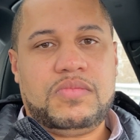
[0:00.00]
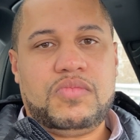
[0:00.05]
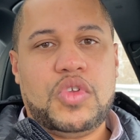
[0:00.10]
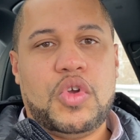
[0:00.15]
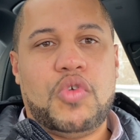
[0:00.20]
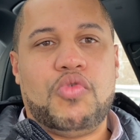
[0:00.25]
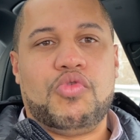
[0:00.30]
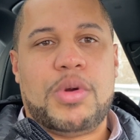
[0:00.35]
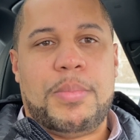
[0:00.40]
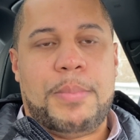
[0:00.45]

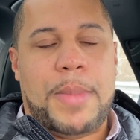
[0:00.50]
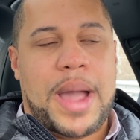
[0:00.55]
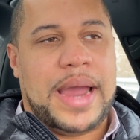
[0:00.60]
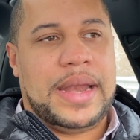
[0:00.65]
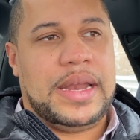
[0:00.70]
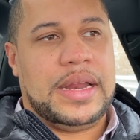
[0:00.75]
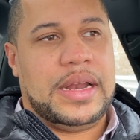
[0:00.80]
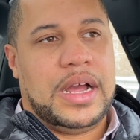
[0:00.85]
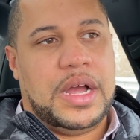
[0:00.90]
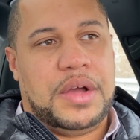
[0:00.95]

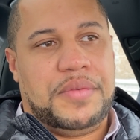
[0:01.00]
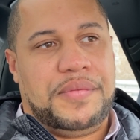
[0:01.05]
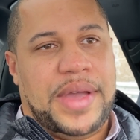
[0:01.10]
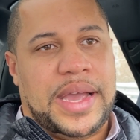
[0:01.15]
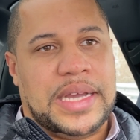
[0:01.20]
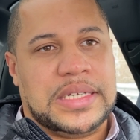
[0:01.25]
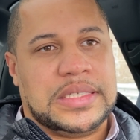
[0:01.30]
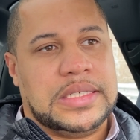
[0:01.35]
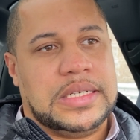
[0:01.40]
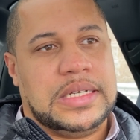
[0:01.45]
reminded of
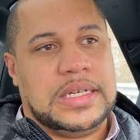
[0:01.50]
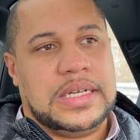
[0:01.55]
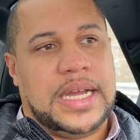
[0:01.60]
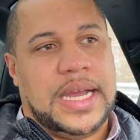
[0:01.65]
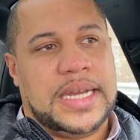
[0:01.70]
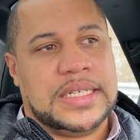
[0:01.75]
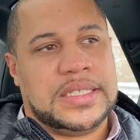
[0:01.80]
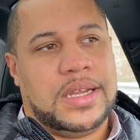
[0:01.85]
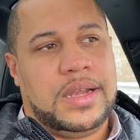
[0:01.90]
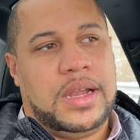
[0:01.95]
as
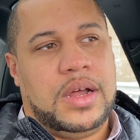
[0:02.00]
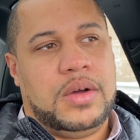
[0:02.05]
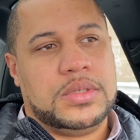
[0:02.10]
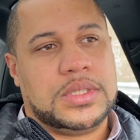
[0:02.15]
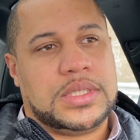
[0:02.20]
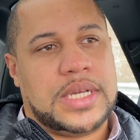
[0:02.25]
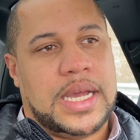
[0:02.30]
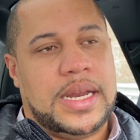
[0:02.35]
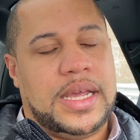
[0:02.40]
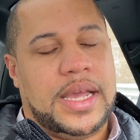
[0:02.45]
a loan
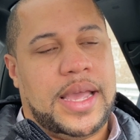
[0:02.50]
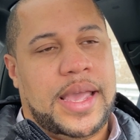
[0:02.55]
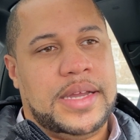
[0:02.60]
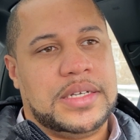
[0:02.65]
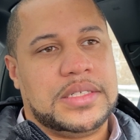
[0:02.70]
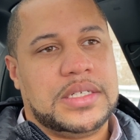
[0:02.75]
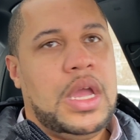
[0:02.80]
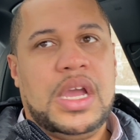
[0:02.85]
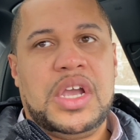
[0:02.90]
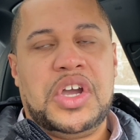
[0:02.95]
signing
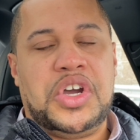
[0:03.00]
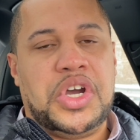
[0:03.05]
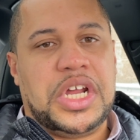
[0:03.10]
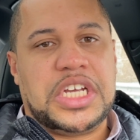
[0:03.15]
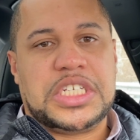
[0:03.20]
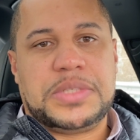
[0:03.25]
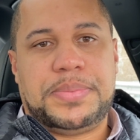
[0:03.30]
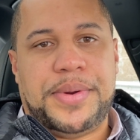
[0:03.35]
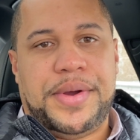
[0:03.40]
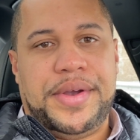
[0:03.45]
agent. Good
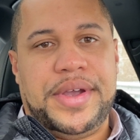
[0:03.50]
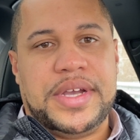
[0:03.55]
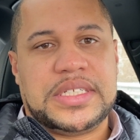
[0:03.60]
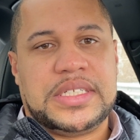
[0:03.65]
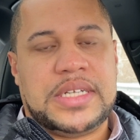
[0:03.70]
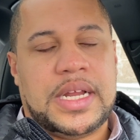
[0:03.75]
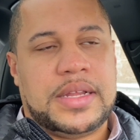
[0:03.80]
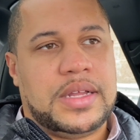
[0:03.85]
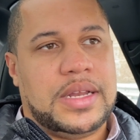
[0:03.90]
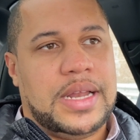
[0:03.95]
experience
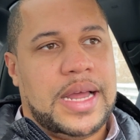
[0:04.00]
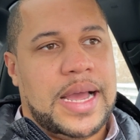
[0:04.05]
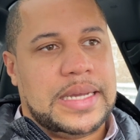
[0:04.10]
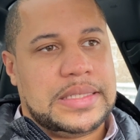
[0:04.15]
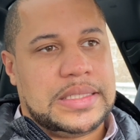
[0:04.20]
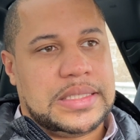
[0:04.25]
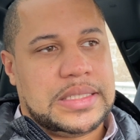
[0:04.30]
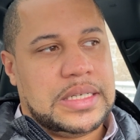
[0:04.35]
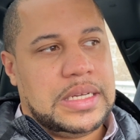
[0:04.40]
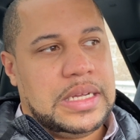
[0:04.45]

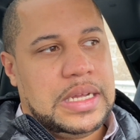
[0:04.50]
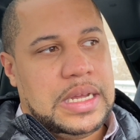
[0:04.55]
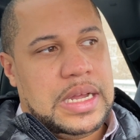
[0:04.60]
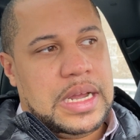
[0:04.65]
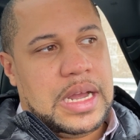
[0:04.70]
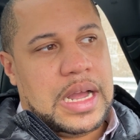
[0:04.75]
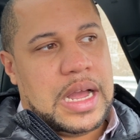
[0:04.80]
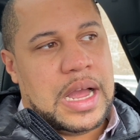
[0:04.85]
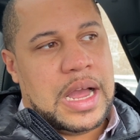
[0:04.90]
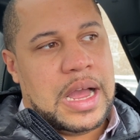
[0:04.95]
nonetheless,
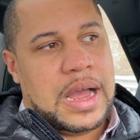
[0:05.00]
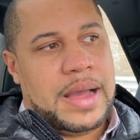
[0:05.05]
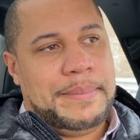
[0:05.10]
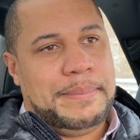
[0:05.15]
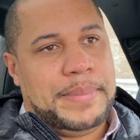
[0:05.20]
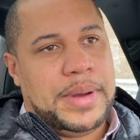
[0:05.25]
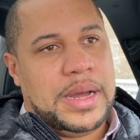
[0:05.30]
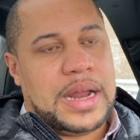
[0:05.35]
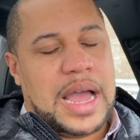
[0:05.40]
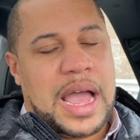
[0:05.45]

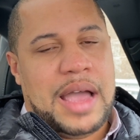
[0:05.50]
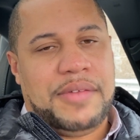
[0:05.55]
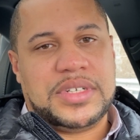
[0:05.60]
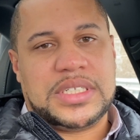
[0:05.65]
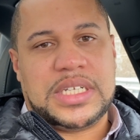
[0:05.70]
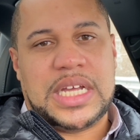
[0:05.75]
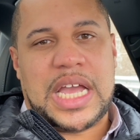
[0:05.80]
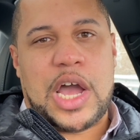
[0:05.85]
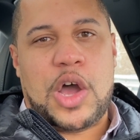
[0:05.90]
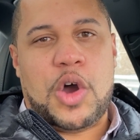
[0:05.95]
but
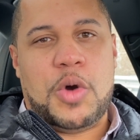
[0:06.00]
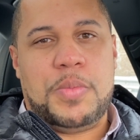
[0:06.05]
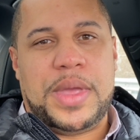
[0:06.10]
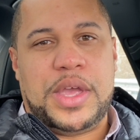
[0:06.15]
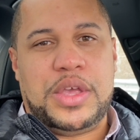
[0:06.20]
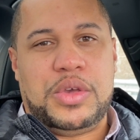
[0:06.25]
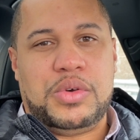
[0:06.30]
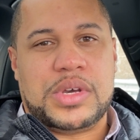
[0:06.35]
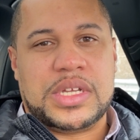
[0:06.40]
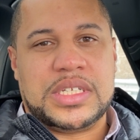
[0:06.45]
obviously I hope that
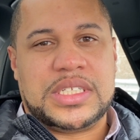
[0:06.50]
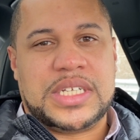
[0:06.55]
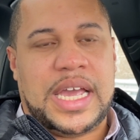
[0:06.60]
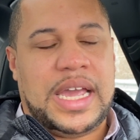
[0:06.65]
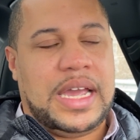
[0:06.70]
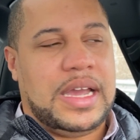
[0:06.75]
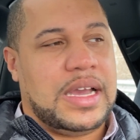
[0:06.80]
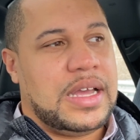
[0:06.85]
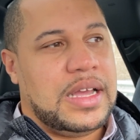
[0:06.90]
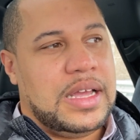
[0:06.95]
you can
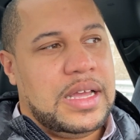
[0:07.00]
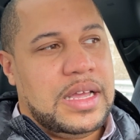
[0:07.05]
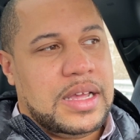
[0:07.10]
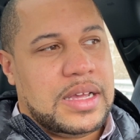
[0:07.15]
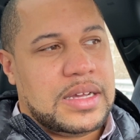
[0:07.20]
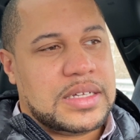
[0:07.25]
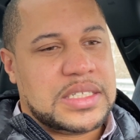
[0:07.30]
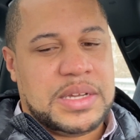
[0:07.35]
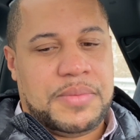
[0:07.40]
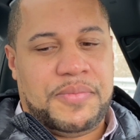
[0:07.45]
take
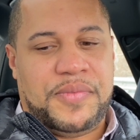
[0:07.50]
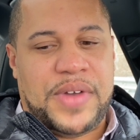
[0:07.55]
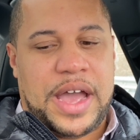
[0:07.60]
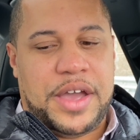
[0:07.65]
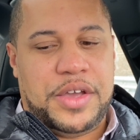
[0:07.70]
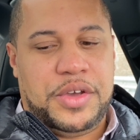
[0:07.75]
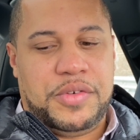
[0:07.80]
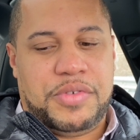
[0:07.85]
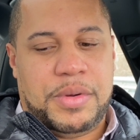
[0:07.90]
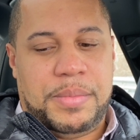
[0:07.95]
some
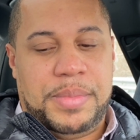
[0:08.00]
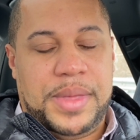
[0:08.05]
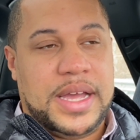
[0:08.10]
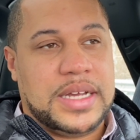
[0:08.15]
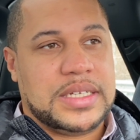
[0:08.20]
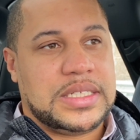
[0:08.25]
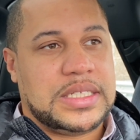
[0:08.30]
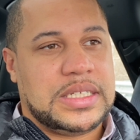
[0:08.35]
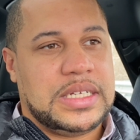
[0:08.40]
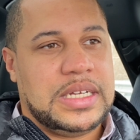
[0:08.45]
value from
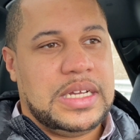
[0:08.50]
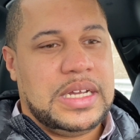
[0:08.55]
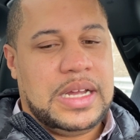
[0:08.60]
this.